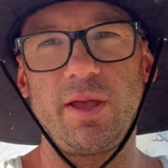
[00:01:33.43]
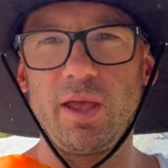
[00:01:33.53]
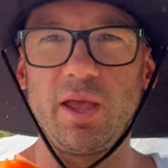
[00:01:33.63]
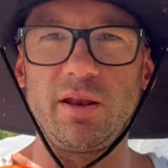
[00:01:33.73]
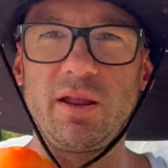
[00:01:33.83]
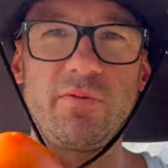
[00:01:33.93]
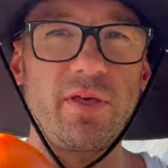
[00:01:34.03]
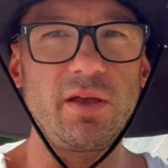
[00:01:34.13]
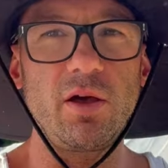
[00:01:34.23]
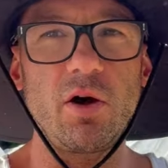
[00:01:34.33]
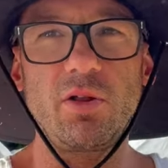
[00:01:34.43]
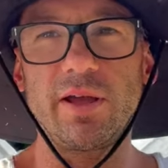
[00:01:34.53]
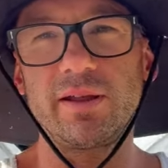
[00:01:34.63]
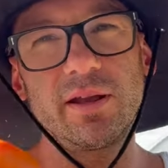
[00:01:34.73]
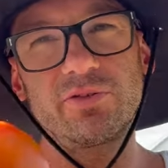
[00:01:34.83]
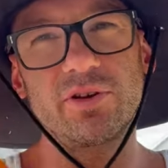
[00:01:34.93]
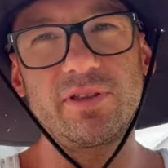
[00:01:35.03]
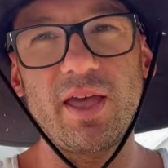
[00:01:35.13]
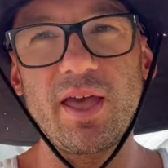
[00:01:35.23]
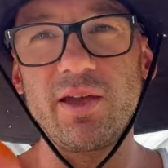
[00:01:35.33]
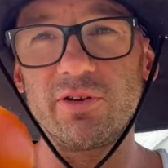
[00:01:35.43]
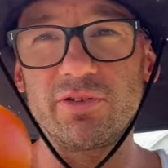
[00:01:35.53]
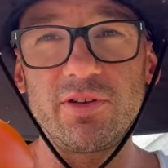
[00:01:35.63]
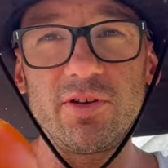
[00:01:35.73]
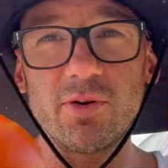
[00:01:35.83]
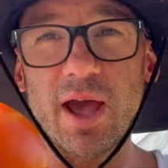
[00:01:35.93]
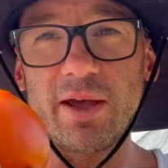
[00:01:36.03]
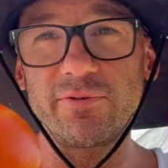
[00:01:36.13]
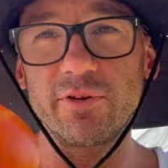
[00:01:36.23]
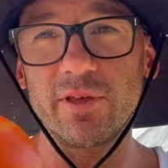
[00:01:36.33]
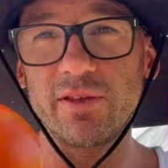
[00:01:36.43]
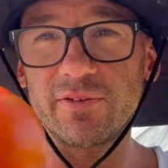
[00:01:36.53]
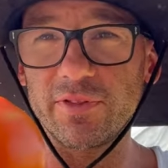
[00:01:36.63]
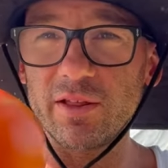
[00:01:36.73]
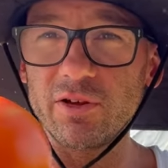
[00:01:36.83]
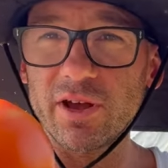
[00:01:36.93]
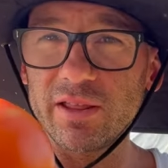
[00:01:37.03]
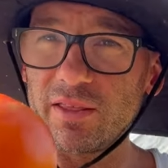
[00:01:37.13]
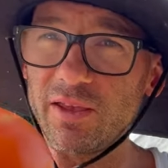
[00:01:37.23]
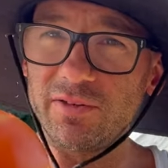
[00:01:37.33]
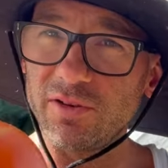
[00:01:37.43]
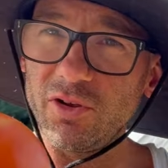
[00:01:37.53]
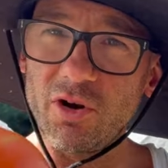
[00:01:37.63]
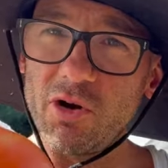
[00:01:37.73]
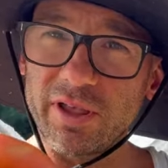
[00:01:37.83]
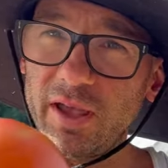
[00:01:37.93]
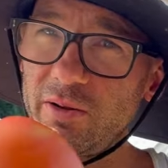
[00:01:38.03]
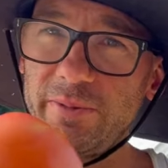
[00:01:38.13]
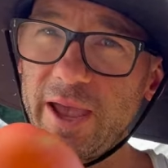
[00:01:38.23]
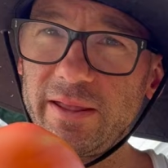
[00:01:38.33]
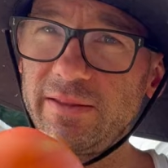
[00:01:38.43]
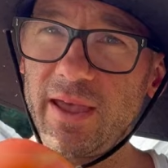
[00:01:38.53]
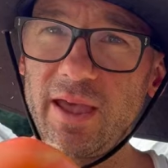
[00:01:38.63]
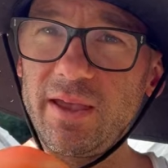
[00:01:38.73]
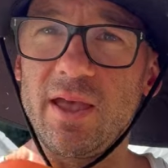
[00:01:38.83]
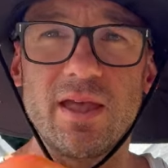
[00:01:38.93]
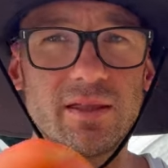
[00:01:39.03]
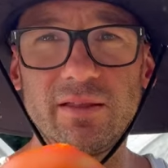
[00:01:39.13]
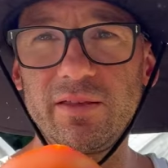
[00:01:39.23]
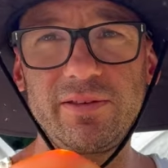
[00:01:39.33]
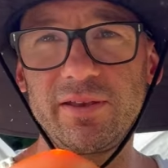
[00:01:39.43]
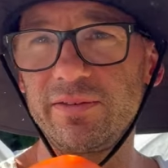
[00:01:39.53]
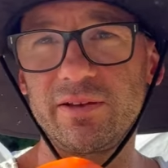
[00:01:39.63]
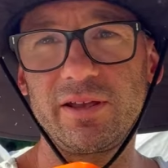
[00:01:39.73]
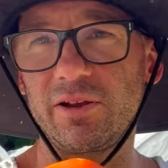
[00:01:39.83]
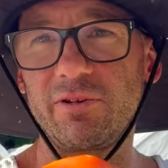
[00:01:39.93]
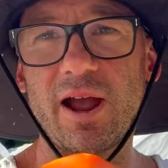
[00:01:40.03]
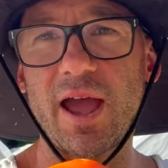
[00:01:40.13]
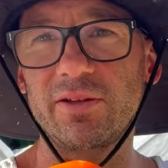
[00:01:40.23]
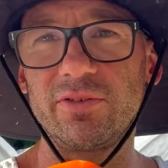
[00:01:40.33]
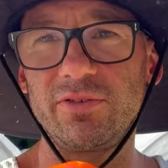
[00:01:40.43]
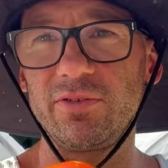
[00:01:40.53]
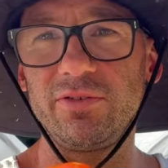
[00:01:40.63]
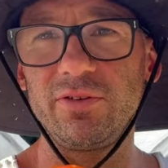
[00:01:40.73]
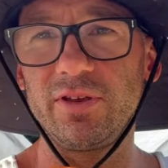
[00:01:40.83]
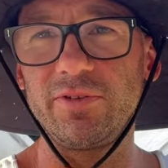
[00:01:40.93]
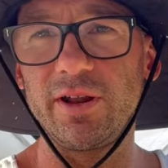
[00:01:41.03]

And if they go like an extra day or two after this, if they look like this and you don't get them that day, then this thing's going to get cracked as soon as you give it